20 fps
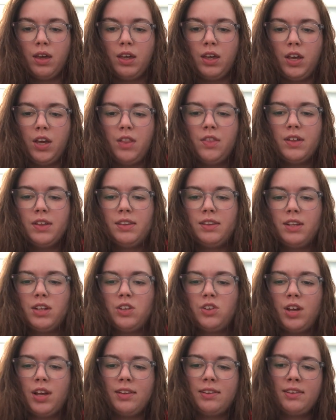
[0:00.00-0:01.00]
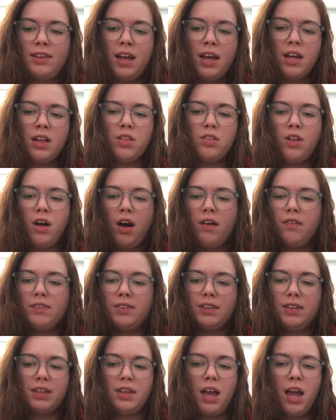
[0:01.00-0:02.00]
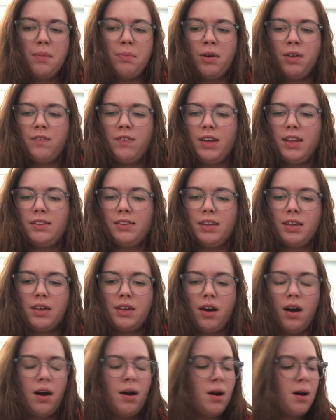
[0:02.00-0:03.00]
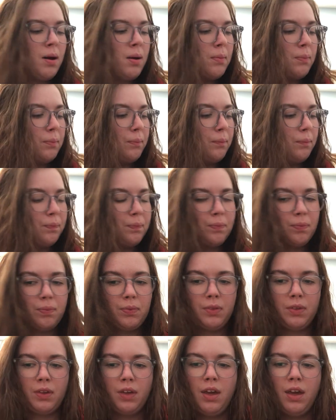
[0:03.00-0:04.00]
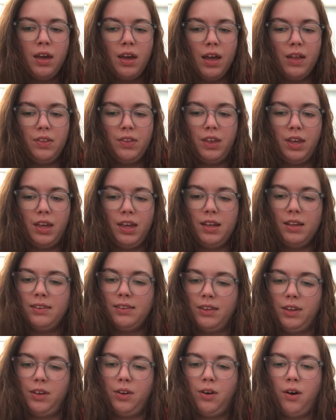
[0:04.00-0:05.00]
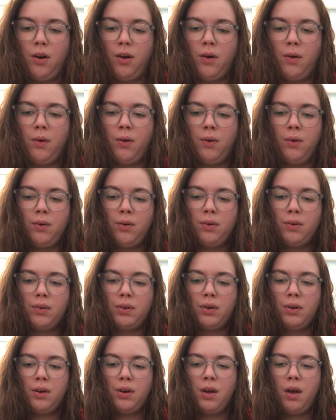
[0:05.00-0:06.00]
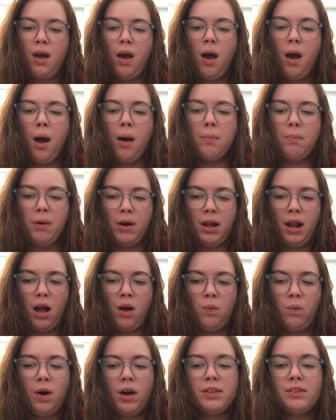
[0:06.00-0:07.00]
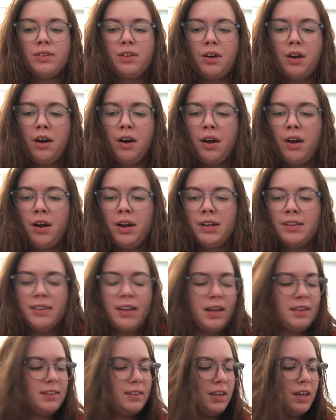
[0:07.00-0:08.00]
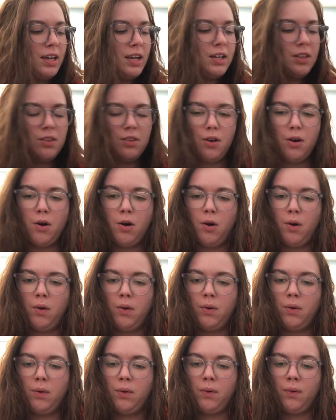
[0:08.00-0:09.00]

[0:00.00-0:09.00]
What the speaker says: Hear the DJ say love's a game of easy come and easy go. But I wonder, does he know?